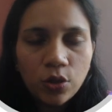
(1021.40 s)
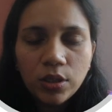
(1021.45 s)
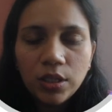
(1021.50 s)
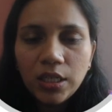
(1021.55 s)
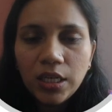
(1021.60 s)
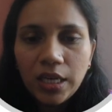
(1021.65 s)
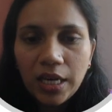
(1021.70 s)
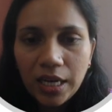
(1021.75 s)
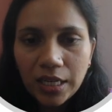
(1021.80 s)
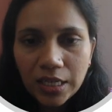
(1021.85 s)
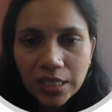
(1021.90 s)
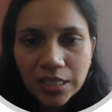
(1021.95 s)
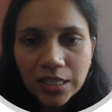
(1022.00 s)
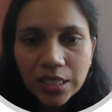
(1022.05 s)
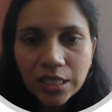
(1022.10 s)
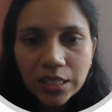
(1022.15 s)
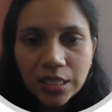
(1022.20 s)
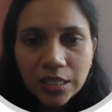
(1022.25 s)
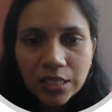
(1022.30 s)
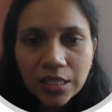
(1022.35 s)
or DNA
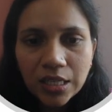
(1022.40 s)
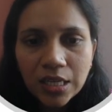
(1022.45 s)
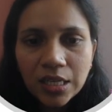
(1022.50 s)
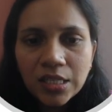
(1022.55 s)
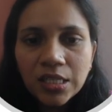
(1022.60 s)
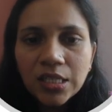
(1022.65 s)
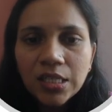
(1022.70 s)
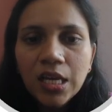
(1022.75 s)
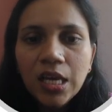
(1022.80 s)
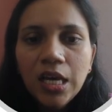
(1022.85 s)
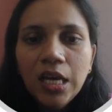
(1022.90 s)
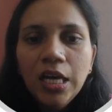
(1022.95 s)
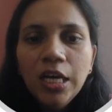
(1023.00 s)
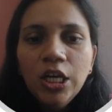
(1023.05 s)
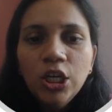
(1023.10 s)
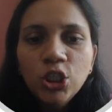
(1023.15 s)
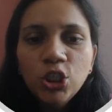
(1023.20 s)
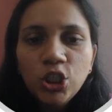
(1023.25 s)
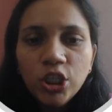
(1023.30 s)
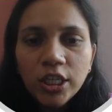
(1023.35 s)
synthesis.
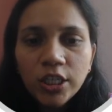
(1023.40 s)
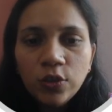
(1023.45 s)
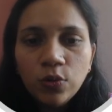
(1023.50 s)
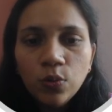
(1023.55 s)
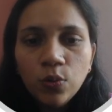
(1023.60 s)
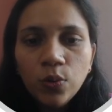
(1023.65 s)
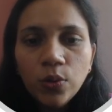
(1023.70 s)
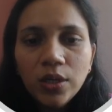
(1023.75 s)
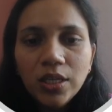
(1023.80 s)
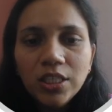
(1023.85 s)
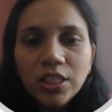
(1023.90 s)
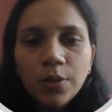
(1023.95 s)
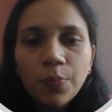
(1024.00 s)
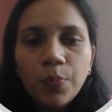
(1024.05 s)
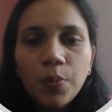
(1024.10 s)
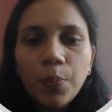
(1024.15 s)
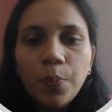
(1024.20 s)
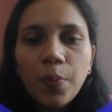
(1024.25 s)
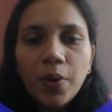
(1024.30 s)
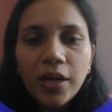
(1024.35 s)
G2 is the
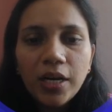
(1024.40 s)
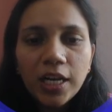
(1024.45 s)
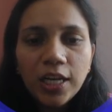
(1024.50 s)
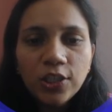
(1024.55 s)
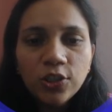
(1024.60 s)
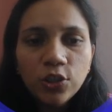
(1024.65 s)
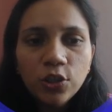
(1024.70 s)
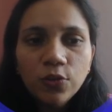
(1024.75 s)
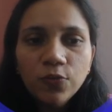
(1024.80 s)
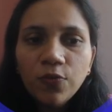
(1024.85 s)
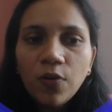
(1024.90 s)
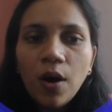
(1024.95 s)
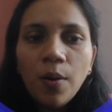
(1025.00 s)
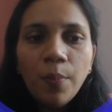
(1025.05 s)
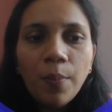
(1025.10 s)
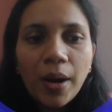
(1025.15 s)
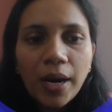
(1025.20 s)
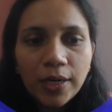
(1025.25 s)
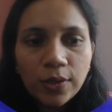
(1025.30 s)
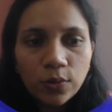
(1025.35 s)
preparation
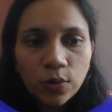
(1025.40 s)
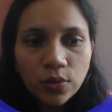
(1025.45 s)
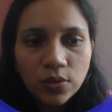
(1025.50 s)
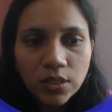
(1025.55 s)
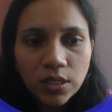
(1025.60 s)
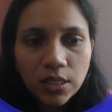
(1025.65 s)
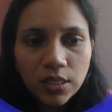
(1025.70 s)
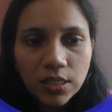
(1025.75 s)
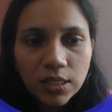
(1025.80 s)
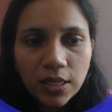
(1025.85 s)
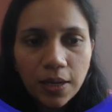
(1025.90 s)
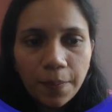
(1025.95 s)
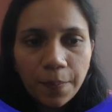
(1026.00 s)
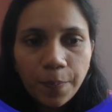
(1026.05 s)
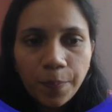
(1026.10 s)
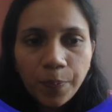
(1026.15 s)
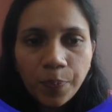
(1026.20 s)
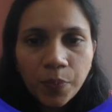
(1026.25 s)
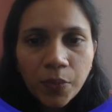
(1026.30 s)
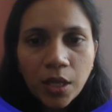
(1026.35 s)
for mitosis.
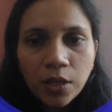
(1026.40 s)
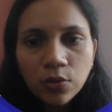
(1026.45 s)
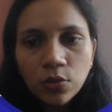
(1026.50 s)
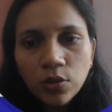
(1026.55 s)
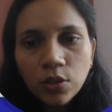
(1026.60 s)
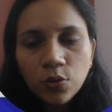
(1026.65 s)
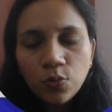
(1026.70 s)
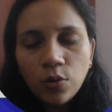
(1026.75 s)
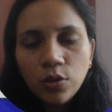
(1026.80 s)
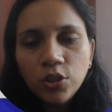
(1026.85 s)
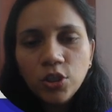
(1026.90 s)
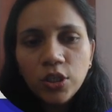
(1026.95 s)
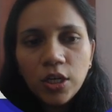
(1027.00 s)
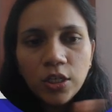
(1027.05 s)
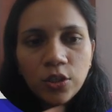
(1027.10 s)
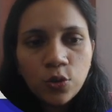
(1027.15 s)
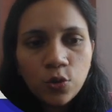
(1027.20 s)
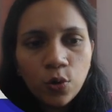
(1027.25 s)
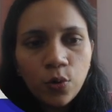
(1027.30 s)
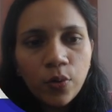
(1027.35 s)
So this was
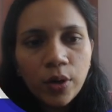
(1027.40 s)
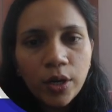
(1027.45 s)
just to